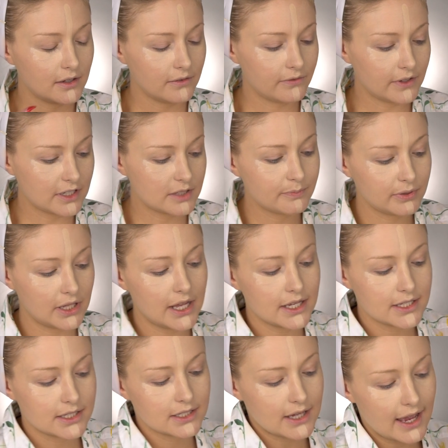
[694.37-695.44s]
Fix
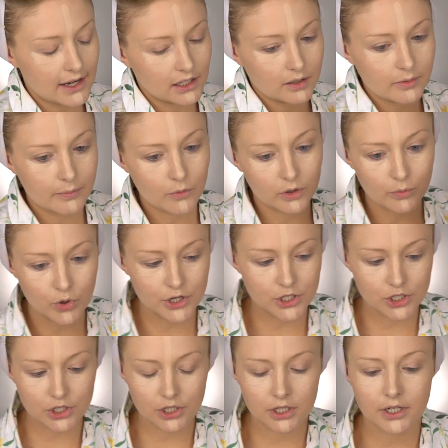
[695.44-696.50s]
Plus to add a little bit more
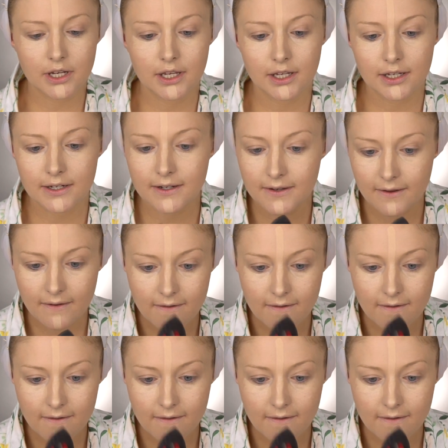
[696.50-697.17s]
moisture and